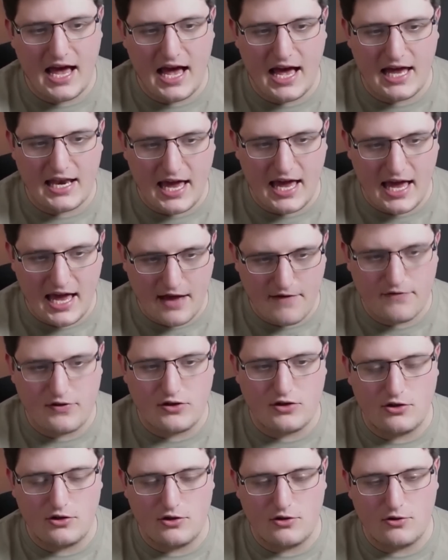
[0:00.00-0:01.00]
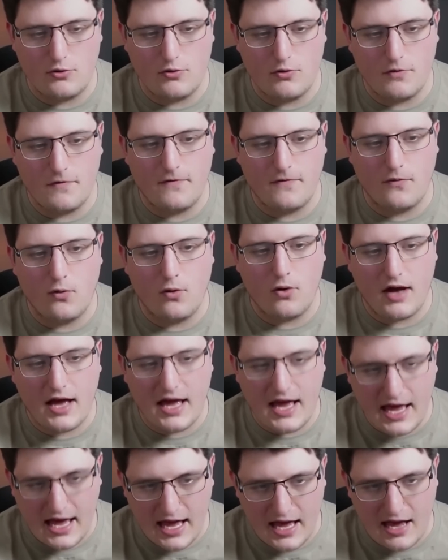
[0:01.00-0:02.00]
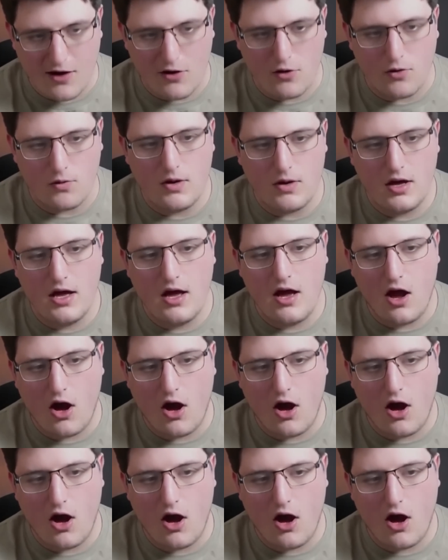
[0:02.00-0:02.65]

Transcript: an avenue for how